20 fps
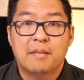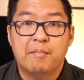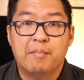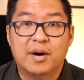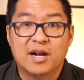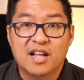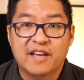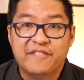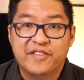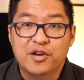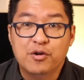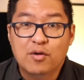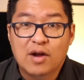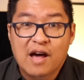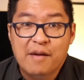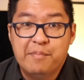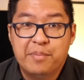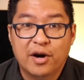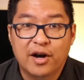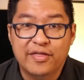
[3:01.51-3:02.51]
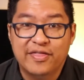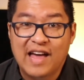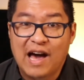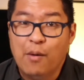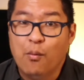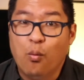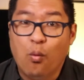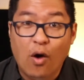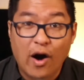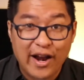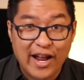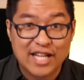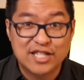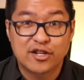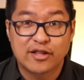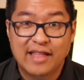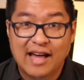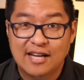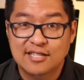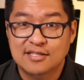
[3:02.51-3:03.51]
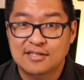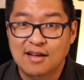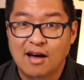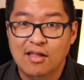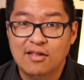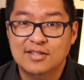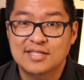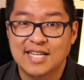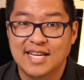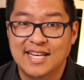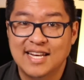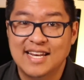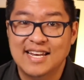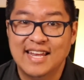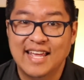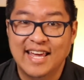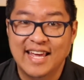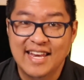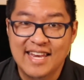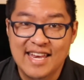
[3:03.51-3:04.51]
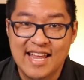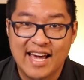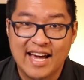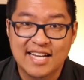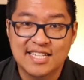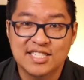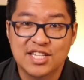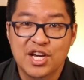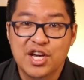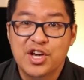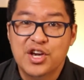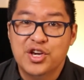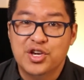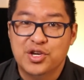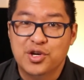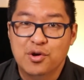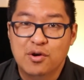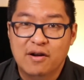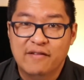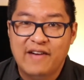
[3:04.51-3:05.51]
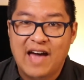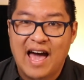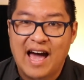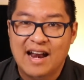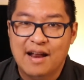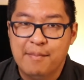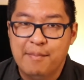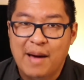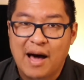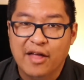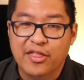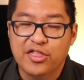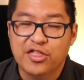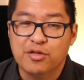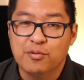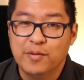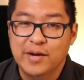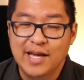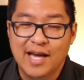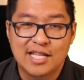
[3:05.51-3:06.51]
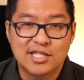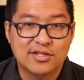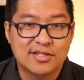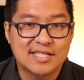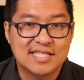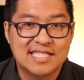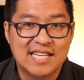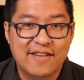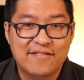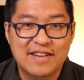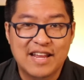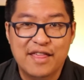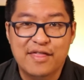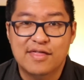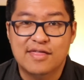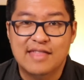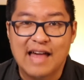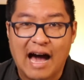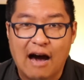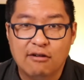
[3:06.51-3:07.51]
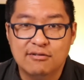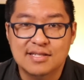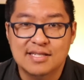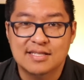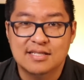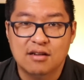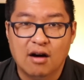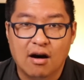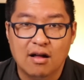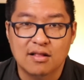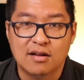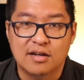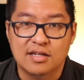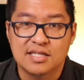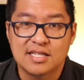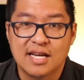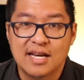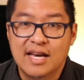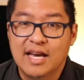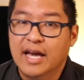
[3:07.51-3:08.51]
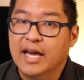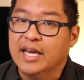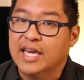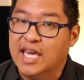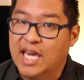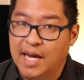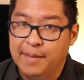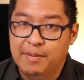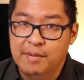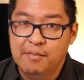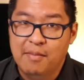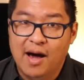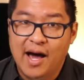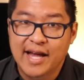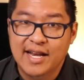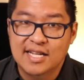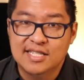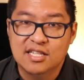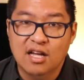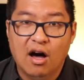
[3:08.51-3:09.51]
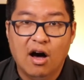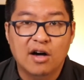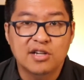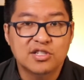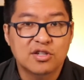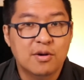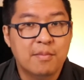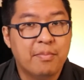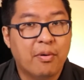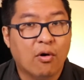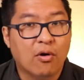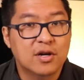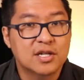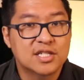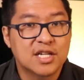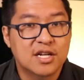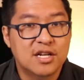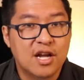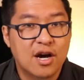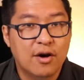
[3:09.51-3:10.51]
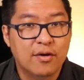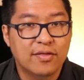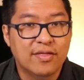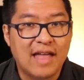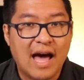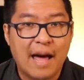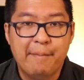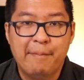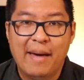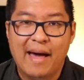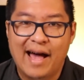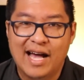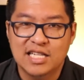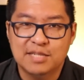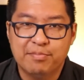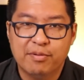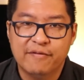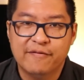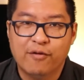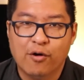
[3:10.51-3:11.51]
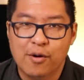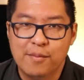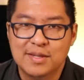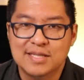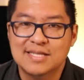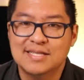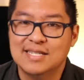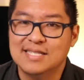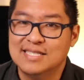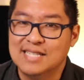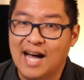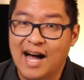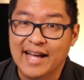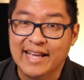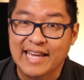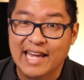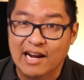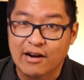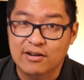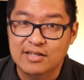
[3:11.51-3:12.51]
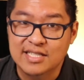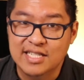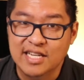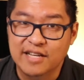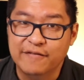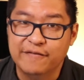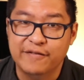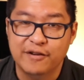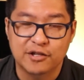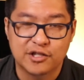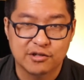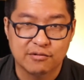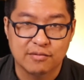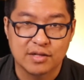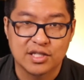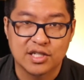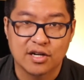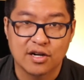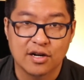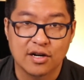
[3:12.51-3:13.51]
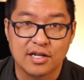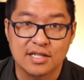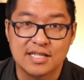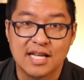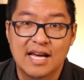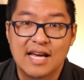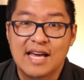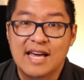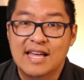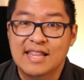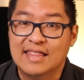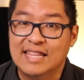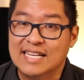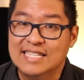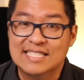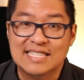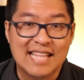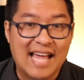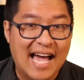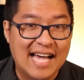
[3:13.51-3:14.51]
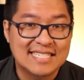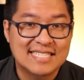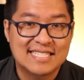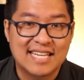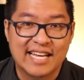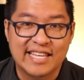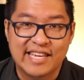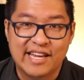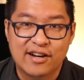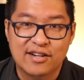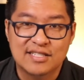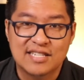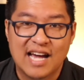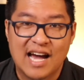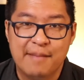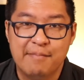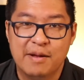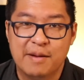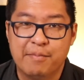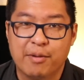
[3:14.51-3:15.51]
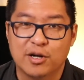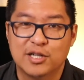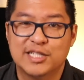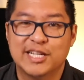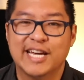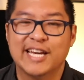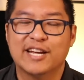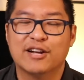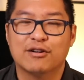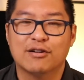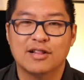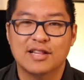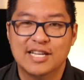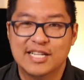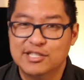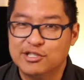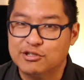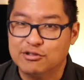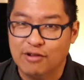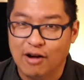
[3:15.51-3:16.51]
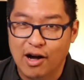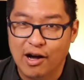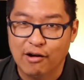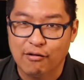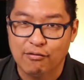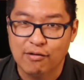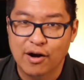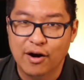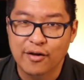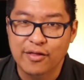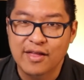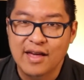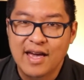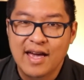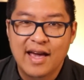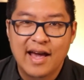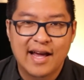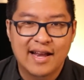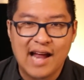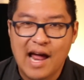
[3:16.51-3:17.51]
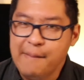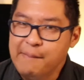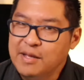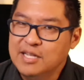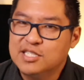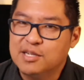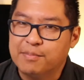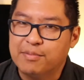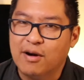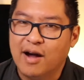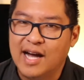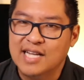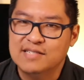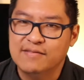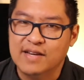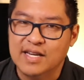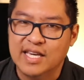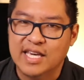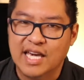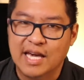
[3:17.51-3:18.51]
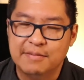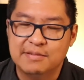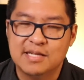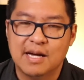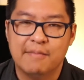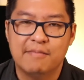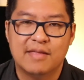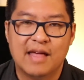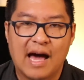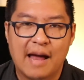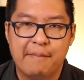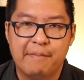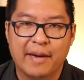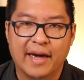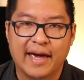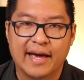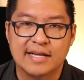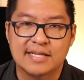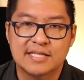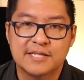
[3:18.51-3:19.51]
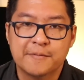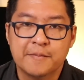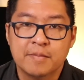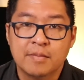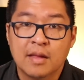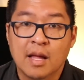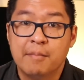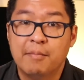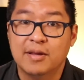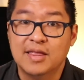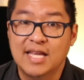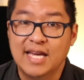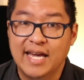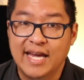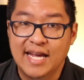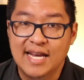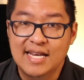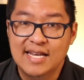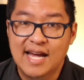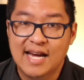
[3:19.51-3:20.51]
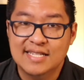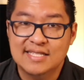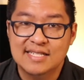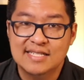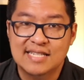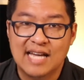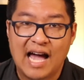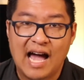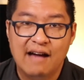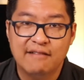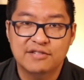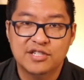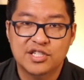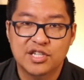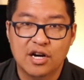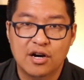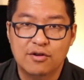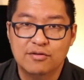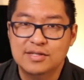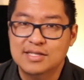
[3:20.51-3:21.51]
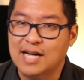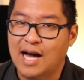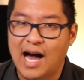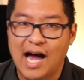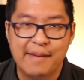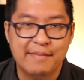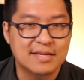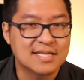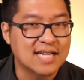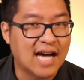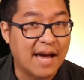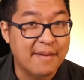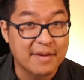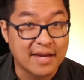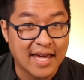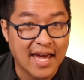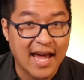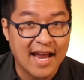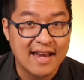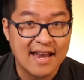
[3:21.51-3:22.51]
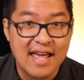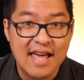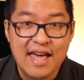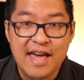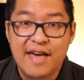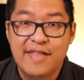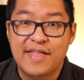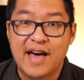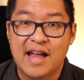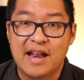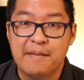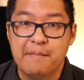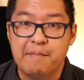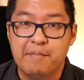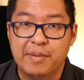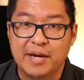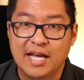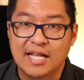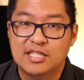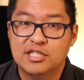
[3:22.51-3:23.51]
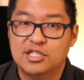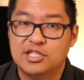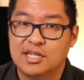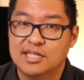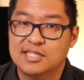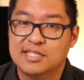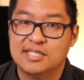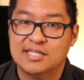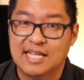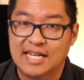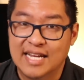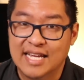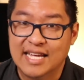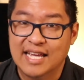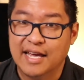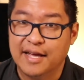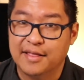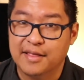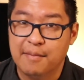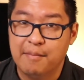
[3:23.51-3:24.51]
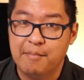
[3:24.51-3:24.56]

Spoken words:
But if you would have put that $100,000 in an index, you would have had about $370,000. Keep in mind, it's also important to note that past performance does not guarantee future returns. These last 10 years had been particularly strong growth, and I'd be surprised if it keeps up that pace. But the indexes have shown time and time again that it beats just sitting in the